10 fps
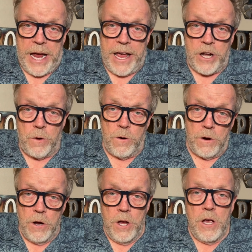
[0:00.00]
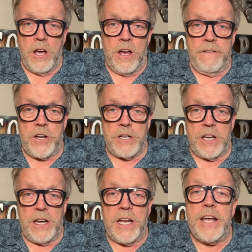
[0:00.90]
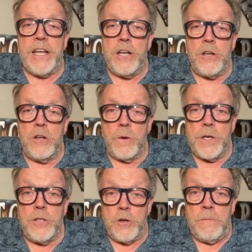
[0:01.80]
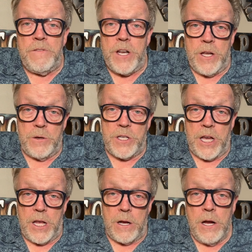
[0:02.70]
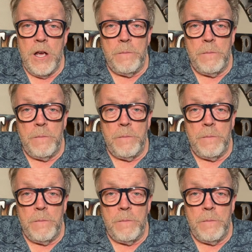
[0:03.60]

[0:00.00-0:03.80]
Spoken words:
and or eventually get into doing Zoom videos together.